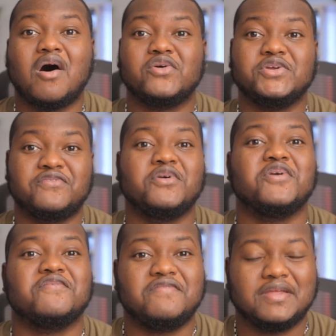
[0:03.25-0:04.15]
audio for
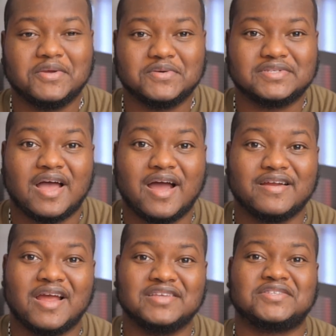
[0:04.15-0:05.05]
your videos
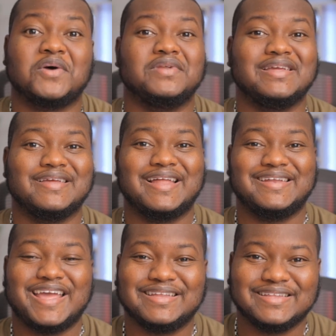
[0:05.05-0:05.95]
are sounding
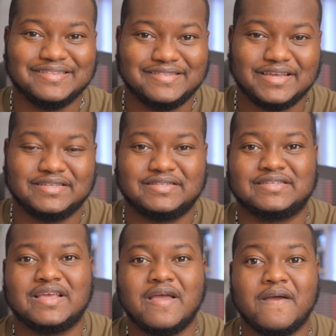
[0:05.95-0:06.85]
like this.